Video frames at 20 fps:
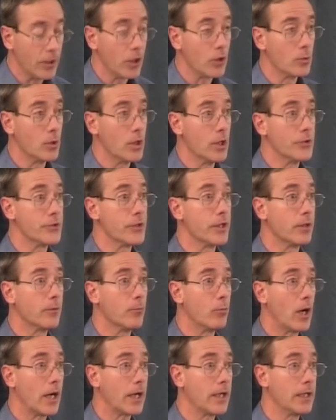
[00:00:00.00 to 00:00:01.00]
In other words, it
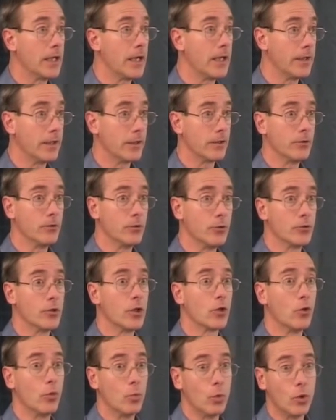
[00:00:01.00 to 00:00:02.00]
can brachiate, it can use
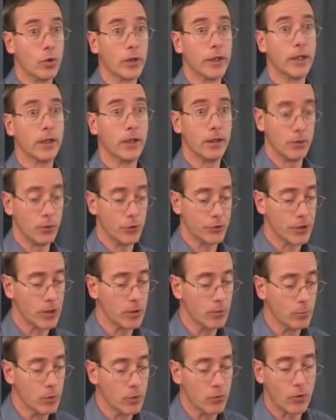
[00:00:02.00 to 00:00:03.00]
knuckle walking, and
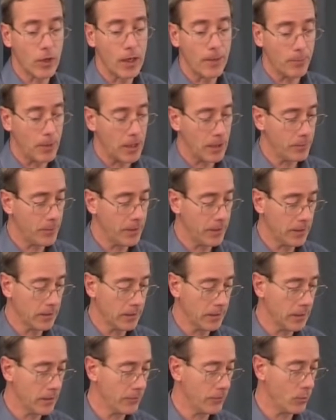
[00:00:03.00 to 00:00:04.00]
also move around
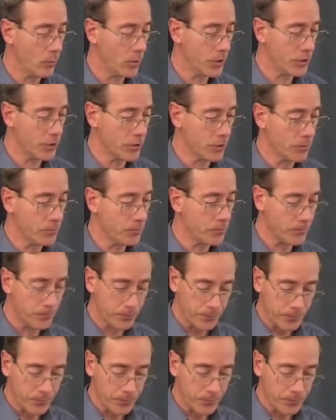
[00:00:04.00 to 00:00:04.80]
bipedally if it wished to.